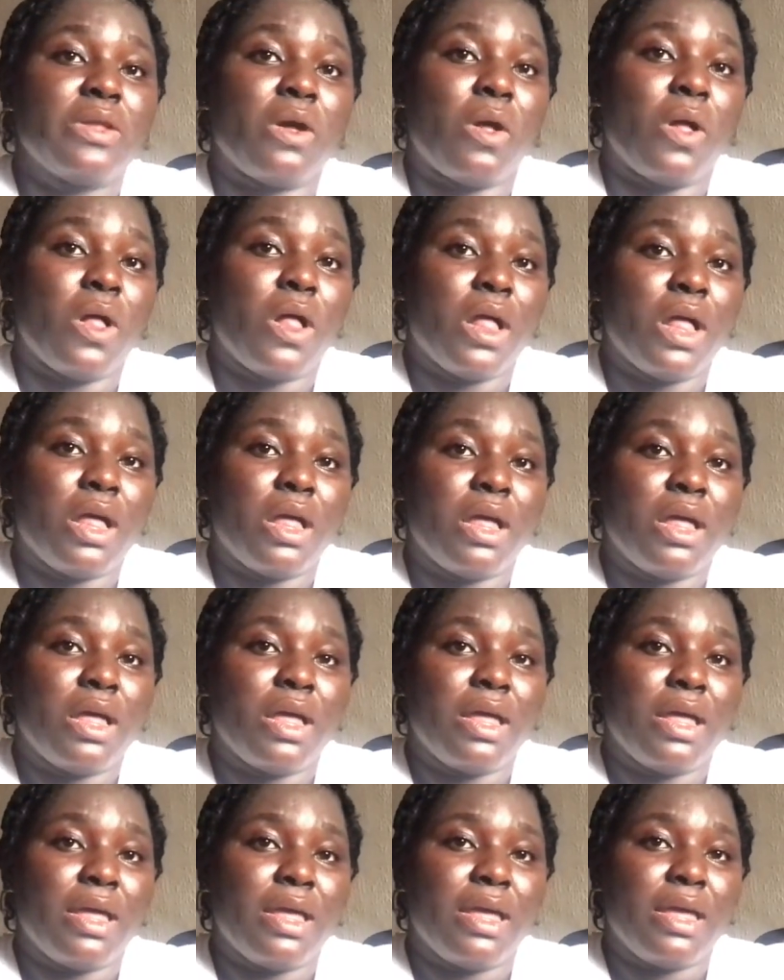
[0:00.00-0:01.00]
You may be
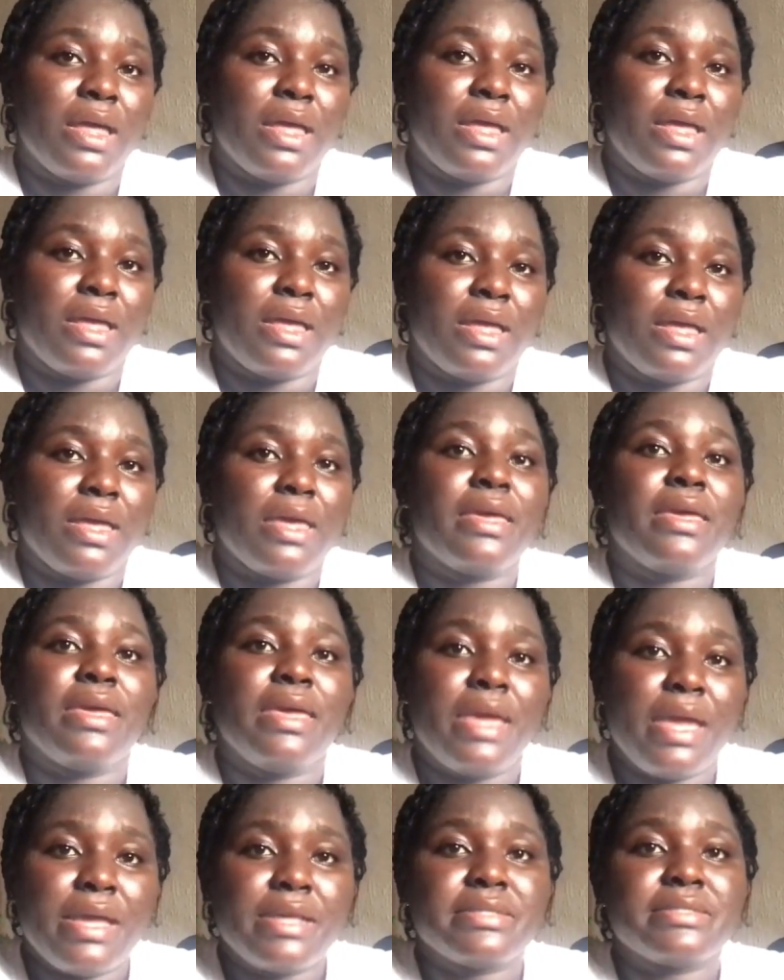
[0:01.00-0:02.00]
walking and
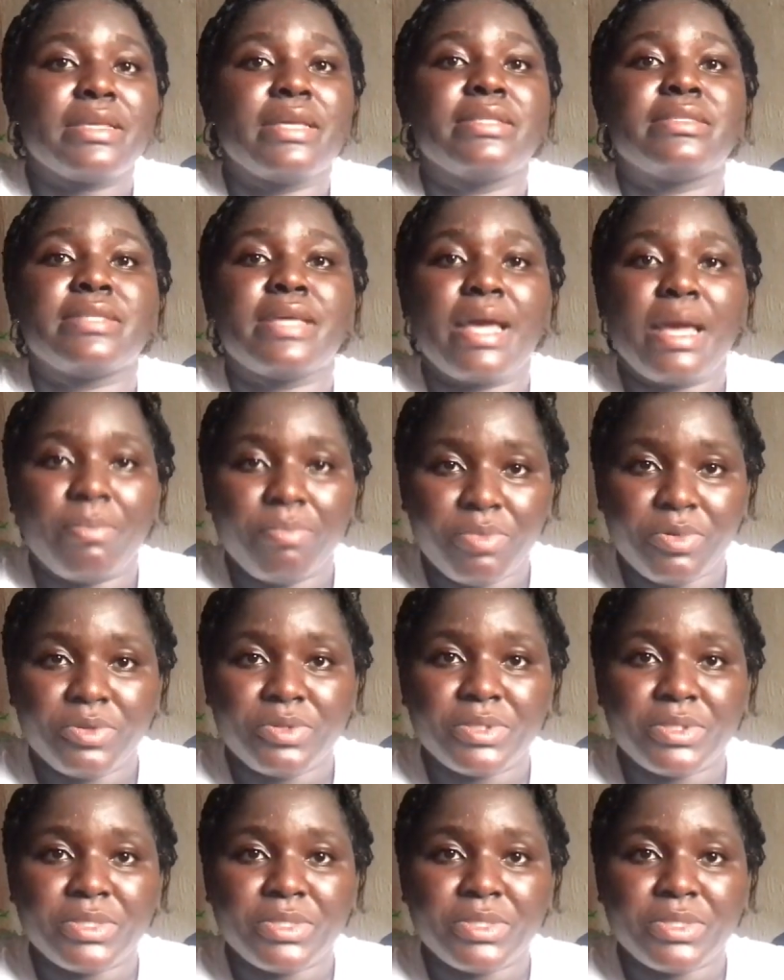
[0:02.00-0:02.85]
talking to yourself.